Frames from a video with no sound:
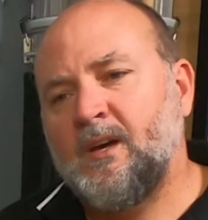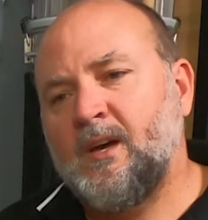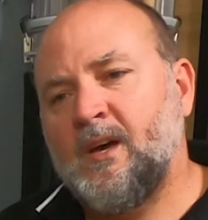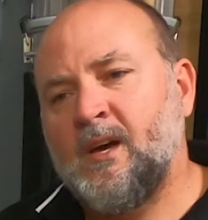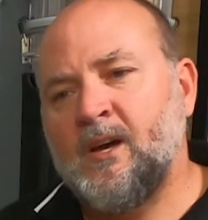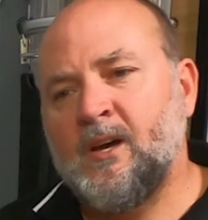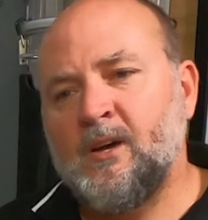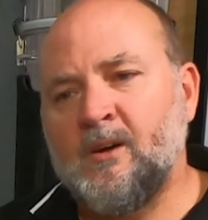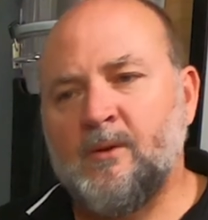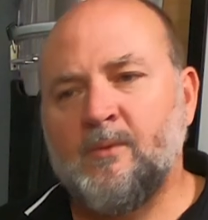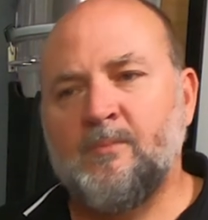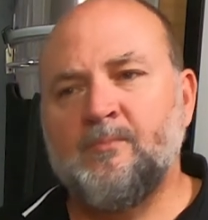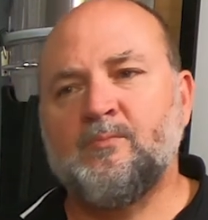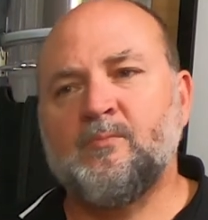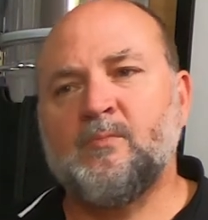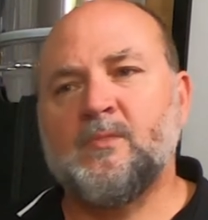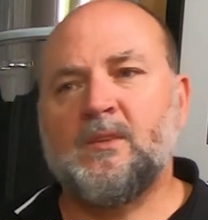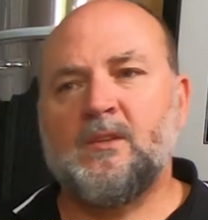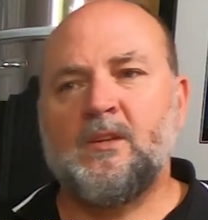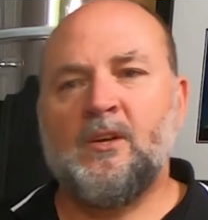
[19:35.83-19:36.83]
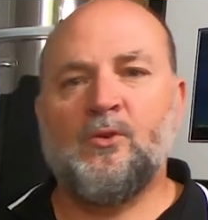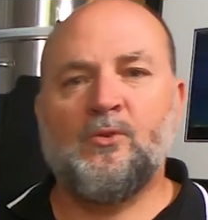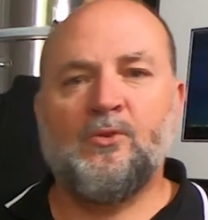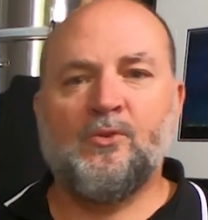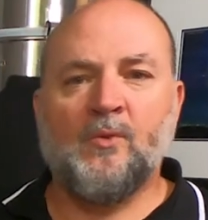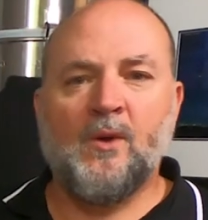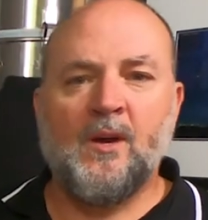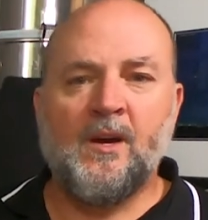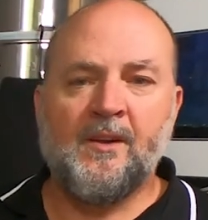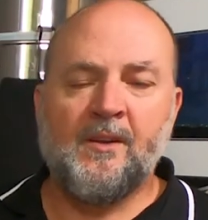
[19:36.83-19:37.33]
El
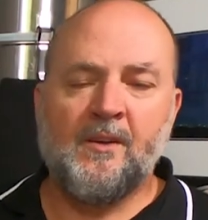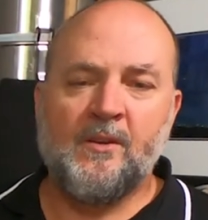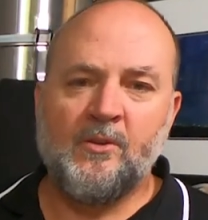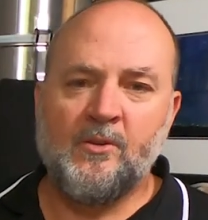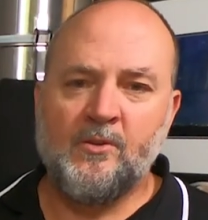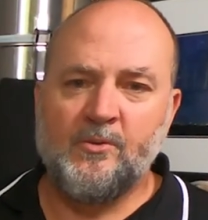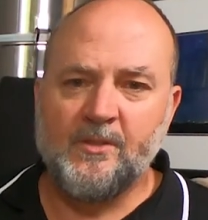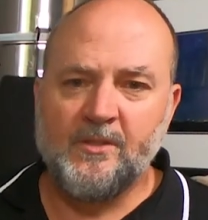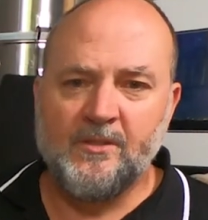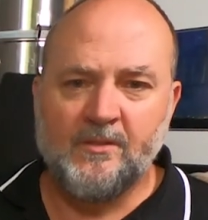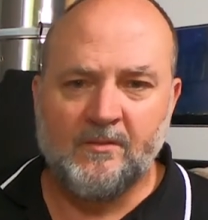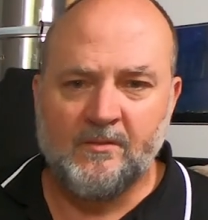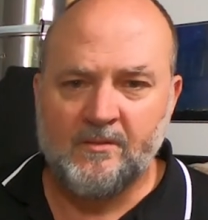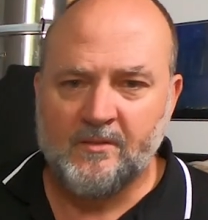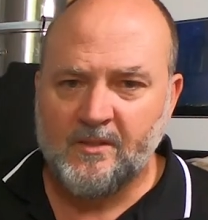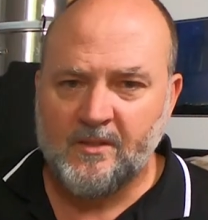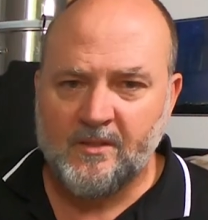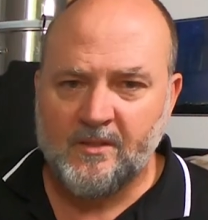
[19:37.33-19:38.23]
Dorado and